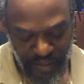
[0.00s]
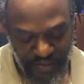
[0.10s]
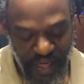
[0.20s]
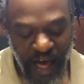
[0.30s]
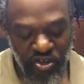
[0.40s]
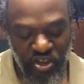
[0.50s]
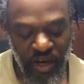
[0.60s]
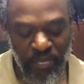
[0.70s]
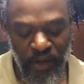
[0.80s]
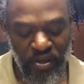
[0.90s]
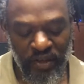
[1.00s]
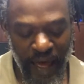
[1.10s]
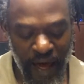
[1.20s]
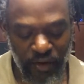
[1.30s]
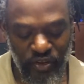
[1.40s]
thou shalt build an
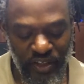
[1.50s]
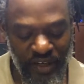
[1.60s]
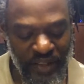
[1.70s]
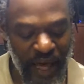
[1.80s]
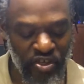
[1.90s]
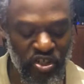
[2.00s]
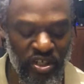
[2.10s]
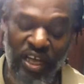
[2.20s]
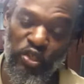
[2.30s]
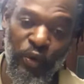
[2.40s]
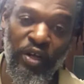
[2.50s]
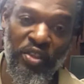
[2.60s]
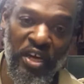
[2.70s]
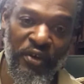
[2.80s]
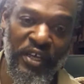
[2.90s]
house, and thou shalt not dwell
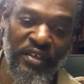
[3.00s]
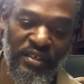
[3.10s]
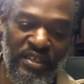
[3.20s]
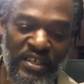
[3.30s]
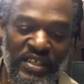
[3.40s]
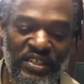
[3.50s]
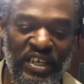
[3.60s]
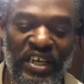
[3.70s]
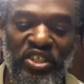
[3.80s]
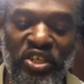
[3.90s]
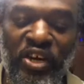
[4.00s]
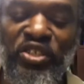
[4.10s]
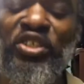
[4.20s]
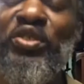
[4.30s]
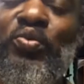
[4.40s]
therein. See, these
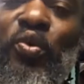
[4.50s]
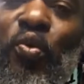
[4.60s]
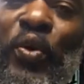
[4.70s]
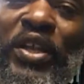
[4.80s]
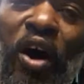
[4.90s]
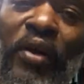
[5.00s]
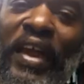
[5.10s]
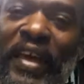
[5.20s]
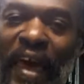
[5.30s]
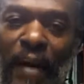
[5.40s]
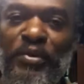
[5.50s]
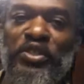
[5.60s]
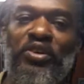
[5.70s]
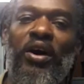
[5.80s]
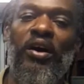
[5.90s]
curses, we know that they happen
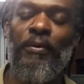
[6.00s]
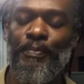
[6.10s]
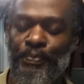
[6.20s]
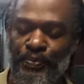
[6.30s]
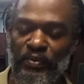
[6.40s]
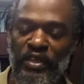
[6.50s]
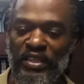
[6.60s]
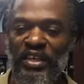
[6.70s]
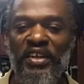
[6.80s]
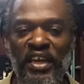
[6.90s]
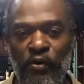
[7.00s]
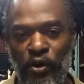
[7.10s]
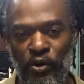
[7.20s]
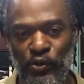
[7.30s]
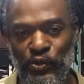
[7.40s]
to the
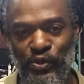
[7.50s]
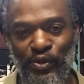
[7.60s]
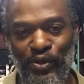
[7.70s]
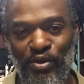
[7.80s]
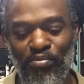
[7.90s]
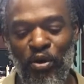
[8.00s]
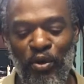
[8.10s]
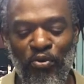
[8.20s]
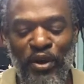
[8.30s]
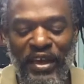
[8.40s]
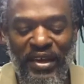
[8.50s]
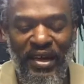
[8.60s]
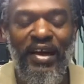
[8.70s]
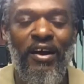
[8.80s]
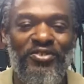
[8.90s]
Negroes, but we read in
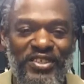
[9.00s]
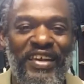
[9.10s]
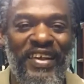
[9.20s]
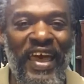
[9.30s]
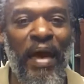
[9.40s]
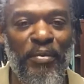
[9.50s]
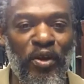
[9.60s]
accounts that they happen